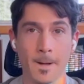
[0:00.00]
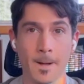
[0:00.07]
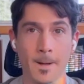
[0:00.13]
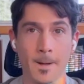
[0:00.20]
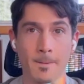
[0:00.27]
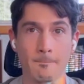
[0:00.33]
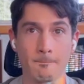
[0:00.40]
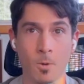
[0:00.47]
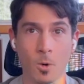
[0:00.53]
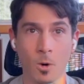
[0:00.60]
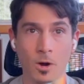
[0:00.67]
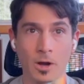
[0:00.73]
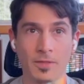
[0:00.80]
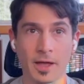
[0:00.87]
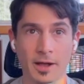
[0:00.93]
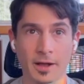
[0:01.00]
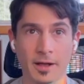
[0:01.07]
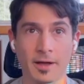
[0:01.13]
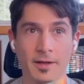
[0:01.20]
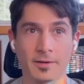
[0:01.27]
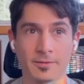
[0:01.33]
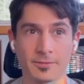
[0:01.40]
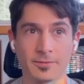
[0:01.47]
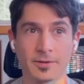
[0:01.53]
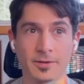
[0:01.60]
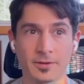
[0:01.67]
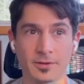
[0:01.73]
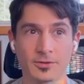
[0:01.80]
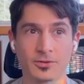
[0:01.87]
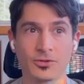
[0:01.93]
more in that kind of a
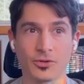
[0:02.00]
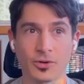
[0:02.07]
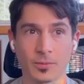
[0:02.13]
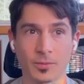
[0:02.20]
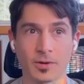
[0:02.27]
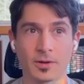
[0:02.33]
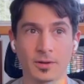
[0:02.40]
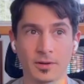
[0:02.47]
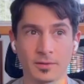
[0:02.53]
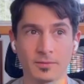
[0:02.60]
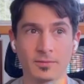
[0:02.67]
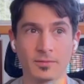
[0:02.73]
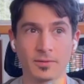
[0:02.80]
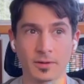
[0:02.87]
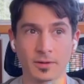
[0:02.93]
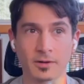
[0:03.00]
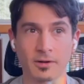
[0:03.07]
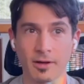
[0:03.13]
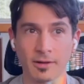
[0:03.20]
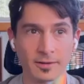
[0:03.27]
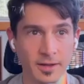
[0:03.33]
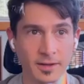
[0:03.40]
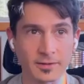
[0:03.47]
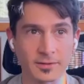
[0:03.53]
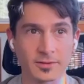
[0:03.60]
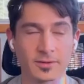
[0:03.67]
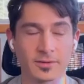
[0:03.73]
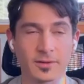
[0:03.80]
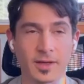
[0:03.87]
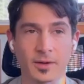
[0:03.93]
distributed
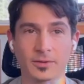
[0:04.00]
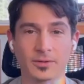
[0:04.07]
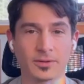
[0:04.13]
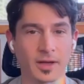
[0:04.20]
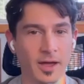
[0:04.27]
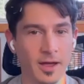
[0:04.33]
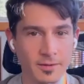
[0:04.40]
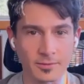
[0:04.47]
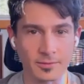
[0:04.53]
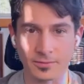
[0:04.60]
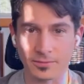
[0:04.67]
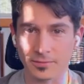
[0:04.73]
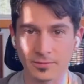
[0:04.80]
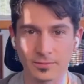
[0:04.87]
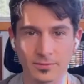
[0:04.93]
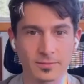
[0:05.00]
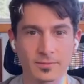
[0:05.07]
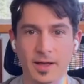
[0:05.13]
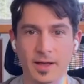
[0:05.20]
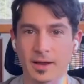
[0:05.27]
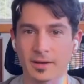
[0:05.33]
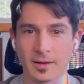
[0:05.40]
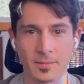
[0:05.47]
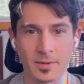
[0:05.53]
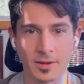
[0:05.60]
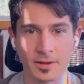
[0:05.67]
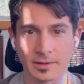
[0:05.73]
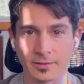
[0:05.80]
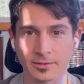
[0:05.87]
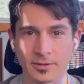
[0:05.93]
context outside of academia,
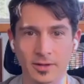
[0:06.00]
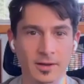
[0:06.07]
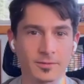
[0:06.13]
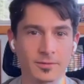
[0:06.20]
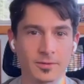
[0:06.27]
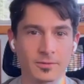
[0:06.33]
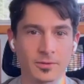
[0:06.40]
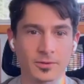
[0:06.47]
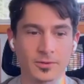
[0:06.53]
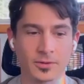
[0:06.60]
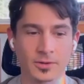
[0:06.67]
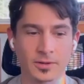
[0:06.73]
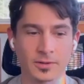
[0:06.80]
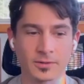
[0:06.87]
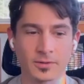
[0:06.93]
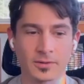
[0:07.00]
outside of universities,